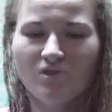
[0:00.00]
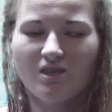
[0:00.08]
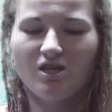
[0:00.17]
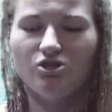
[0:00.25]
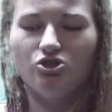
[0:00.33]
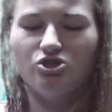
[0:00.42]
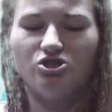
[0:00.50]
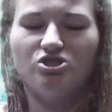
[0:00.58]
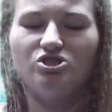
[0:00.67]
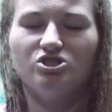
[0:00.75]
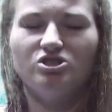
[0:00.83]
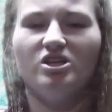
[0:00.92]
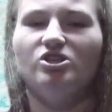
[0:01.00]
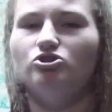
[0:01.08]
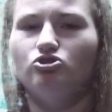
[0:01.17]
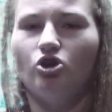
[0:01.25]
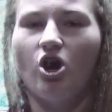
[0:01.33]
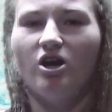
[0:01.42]
and just stay
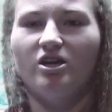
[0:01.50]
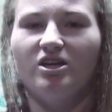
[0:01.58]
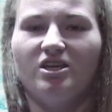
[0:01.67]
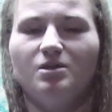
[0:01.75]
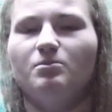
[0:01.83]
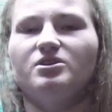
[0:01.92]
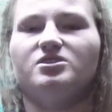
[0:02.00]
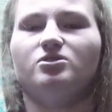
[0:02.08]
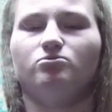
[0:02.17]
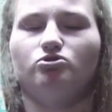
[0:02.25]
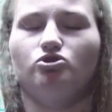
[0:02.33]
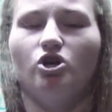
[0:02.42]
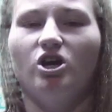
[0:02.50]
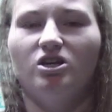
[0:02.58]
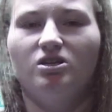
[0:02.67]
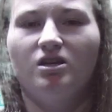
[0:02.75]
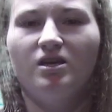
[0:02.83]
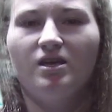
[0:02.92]
strong and keep myself
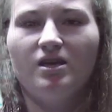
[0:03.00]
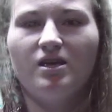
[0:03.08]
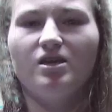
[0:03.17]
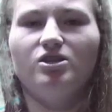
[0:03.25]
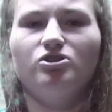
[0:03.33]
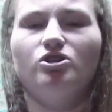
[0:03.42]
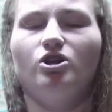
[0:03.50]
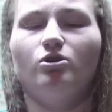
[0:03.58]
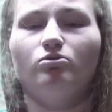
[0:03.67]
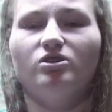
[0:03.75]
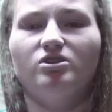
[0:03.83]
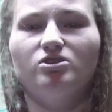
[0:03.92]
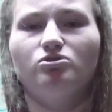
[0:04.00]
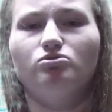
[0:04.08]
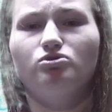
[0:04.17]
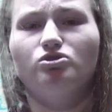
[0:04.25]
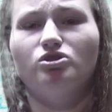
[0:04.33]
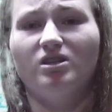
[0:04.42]
strong. And, you know, I think you
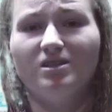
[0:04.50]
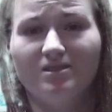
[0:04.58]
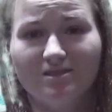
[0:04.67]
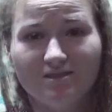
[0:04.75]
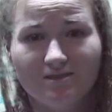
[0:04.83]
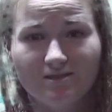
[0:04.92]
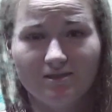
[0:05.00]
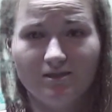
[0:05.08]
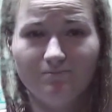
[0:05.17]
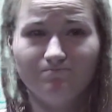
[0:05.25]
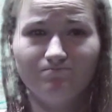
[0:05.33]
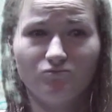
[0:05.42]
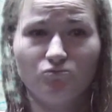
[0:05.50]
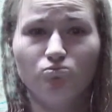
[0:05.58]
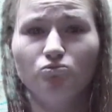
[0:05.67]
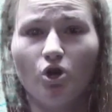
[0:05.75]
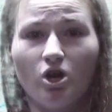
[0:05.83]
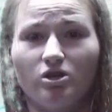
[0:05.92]
should easily
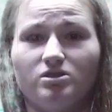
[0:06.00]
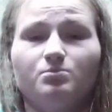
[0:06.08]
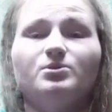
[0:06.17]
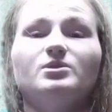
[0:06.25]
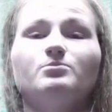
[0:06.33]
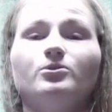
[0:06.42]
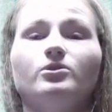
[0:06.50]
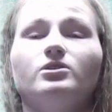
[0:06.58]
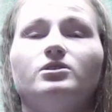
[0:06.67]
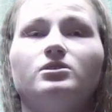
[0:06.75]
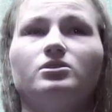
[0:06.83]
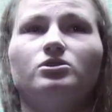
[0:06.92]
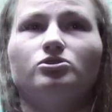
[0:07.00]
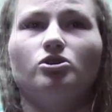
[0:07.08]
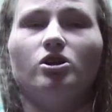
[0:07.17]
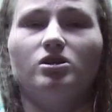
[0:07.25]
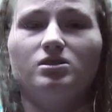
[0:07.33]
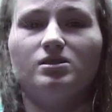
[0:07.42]
talk to people.
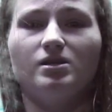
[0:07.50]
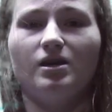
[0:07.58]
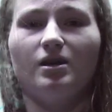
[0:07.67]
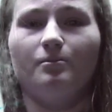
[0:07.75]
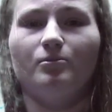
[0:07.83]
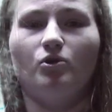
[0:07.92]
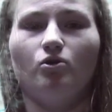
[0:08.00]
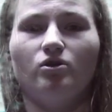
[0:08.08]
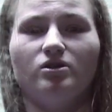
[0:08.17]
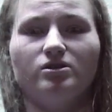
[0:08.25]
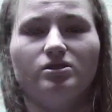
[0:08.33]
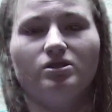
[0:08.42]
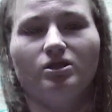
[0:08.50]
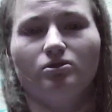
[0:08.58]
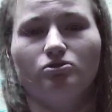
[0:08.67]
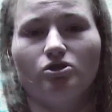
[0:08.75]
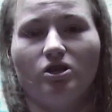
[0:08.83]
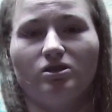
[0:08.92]
Talk to them, or, you know,
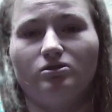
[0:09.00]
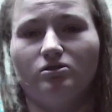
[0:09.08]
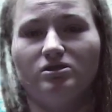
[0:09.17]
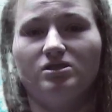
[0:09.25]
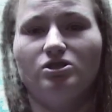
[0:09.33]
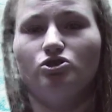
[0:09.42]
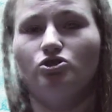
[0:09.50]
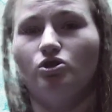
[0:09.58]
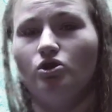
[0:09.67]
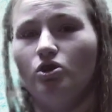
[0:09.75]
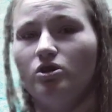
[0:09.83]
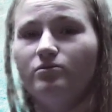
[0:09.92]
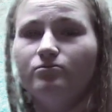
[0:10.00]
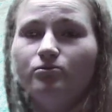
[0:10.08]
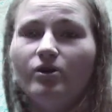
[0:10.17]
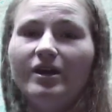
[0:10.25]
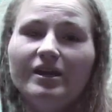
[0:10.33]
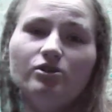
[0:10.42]
talk to a teacher or a
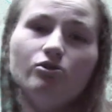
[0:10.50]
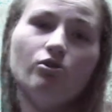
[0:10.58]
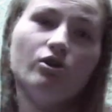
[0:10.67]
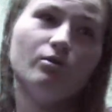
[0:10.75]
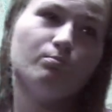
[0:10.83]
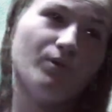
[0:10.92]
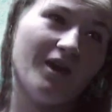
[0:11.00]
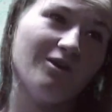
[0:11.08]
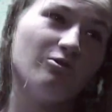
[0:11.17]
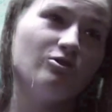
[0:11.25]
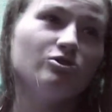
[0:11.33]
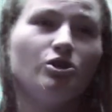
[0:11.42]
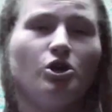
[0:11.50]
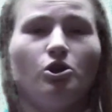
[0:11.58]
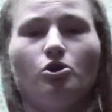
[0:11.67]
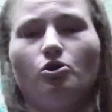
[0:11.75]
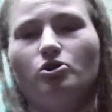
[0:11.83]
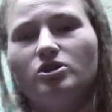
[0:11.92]
friend or a parent
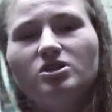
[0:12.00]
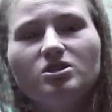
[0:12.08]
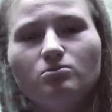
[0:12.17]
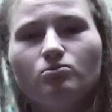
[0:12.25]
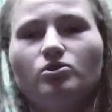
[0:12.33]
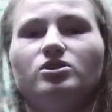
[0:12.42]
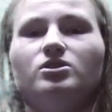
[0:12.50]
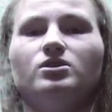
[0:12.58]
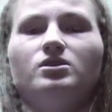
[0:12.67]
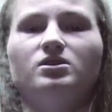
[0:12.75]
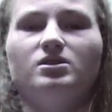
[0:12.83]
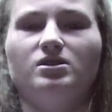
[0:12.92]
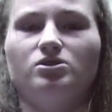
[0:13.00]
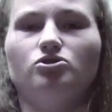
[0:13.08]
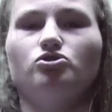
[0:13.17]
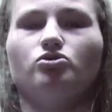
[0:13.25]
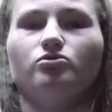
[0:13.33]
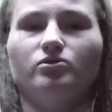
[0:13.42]
or anyone that
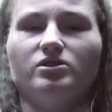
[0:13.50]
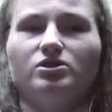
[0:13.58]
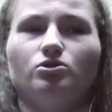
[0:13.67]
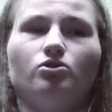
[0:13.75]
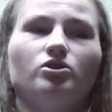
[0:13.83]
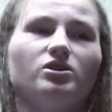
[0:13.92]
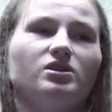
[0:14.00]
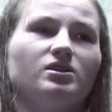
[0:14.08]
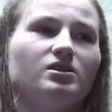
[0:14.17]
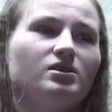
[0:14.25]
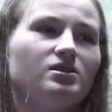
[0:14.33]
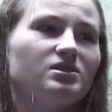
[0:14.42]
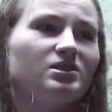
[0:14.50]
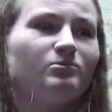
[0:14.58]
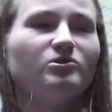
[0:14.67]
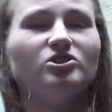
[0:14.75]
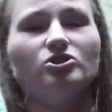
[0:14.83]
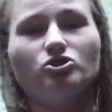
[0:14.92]
suffers, or
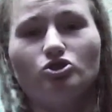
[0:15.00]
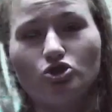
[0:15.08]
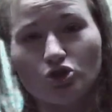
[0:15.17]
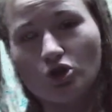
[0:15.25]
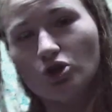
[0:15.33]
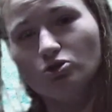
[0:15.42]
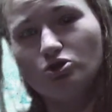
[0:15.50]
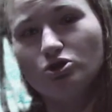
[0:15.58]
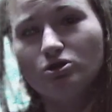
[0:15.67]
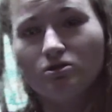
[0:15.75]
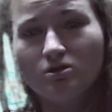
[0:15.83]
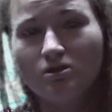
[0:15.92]
someone in the church,